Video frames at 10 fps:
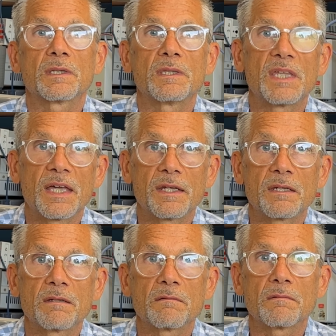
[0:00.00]

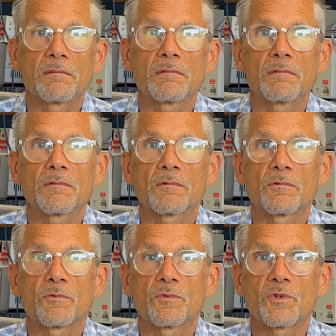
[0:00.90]
Then,
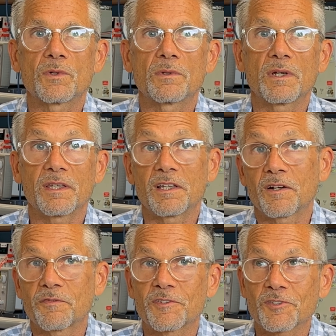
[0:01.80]

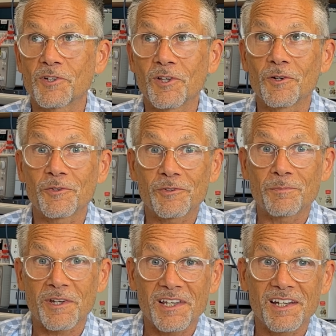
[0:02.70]
if it's close,
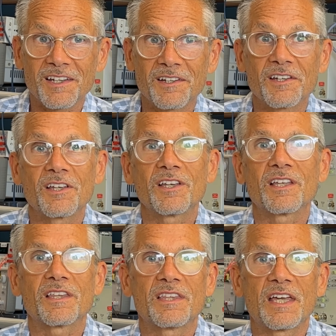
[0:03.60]
bring it in,
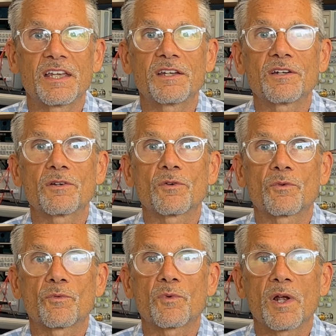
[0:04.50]
then
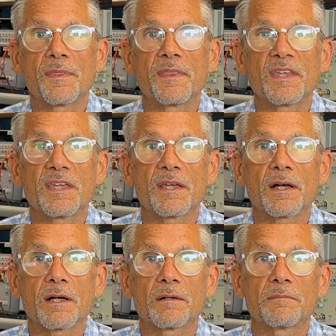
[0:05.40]
run
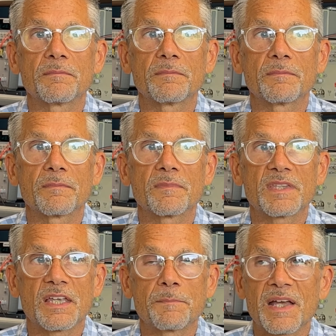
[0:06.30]

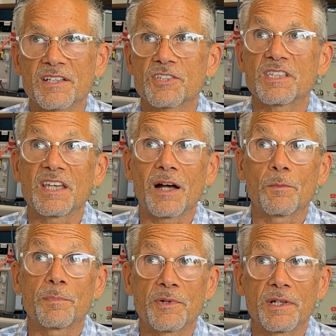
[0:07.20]
then match the
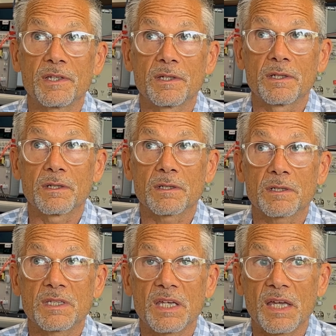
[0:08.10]
output,
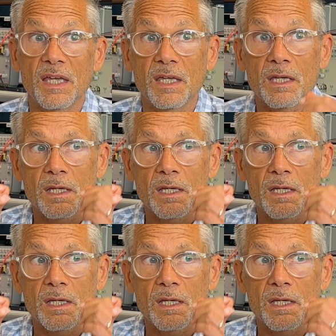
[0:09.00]
okay?